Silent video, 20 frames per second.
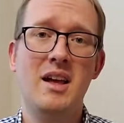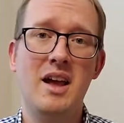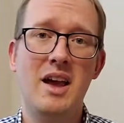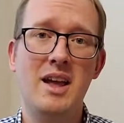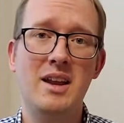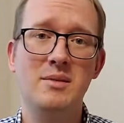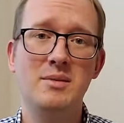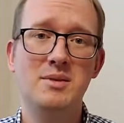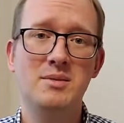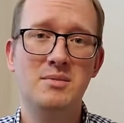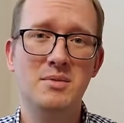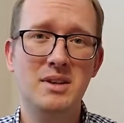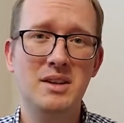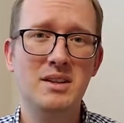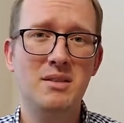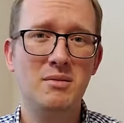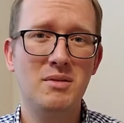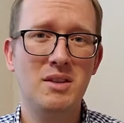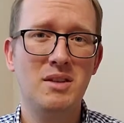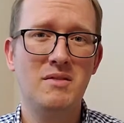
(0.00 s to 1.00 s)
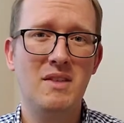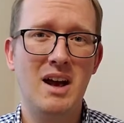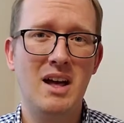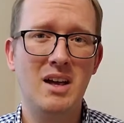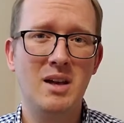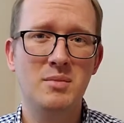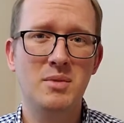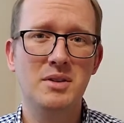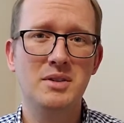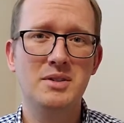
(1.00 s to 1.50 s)
And it was really, really
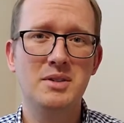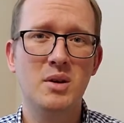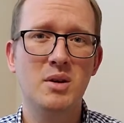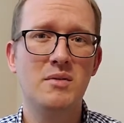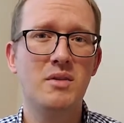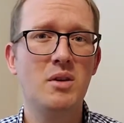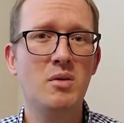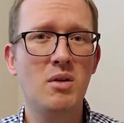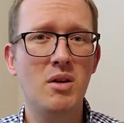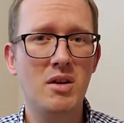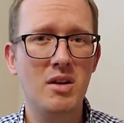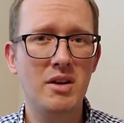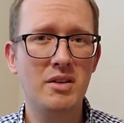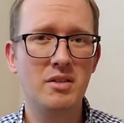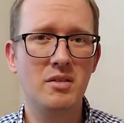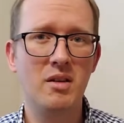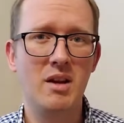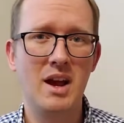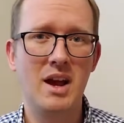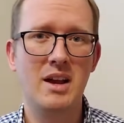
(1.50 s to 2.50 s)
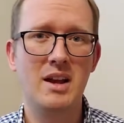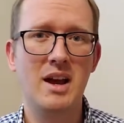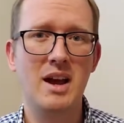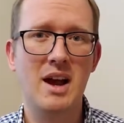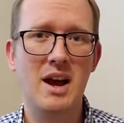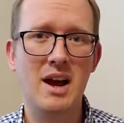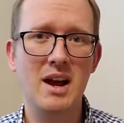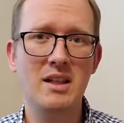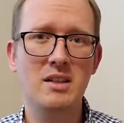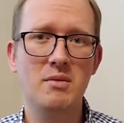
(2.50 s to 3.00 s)
valuable. So if you are an undergrad, I
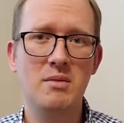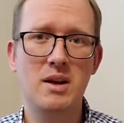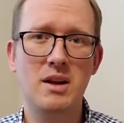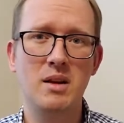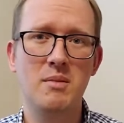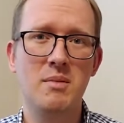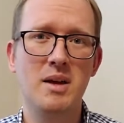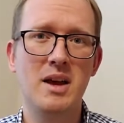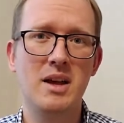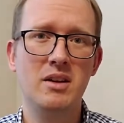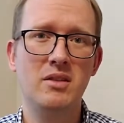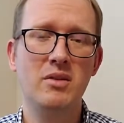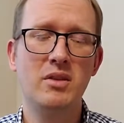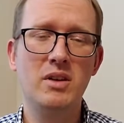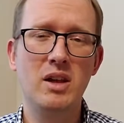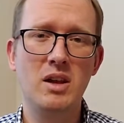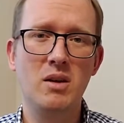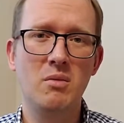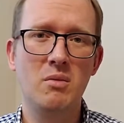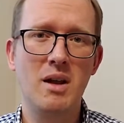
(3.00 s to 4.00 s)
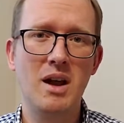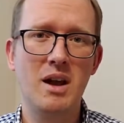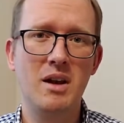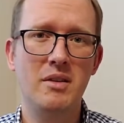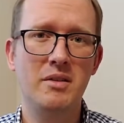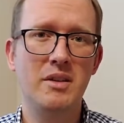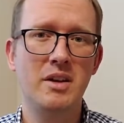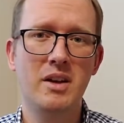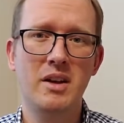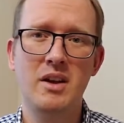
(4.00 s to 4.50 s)
highly recommend looking around